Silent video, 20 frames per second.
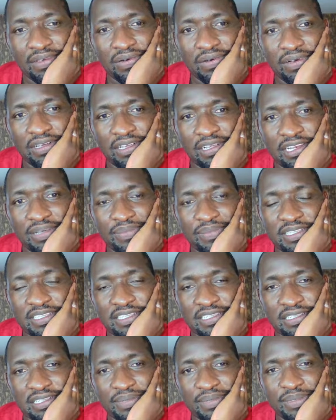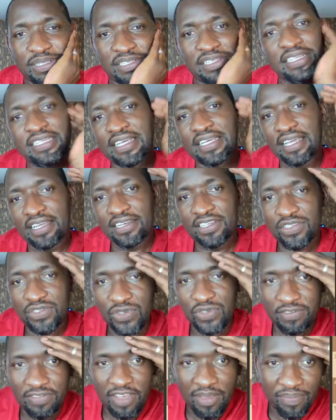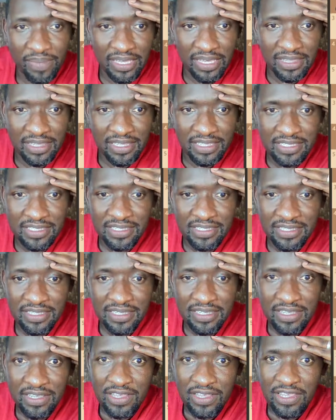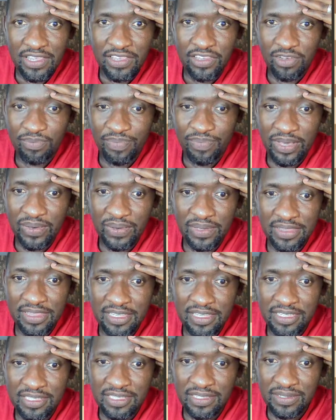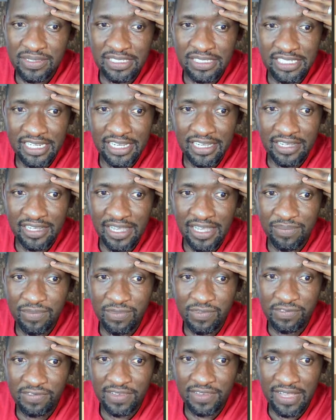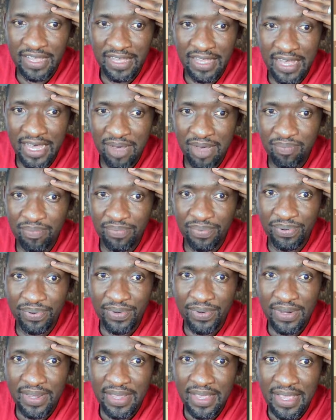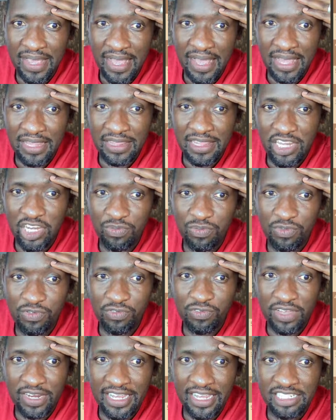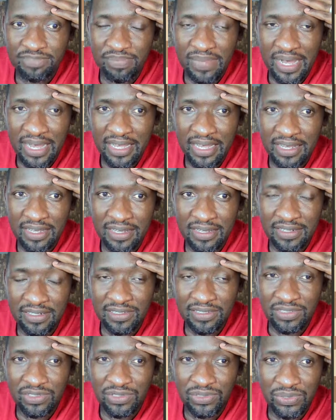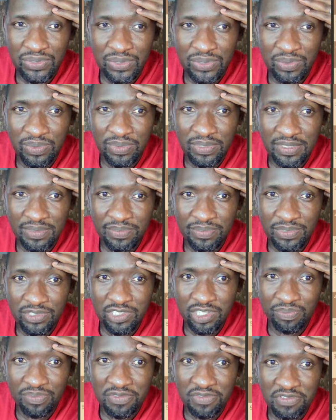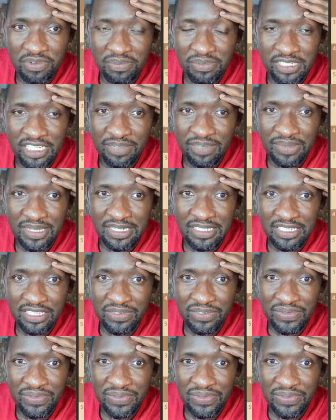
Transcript: Okay, let me see that again. So if I pick this, you pick this check, I move up, and then you move your knight back to stop me from checkmating you.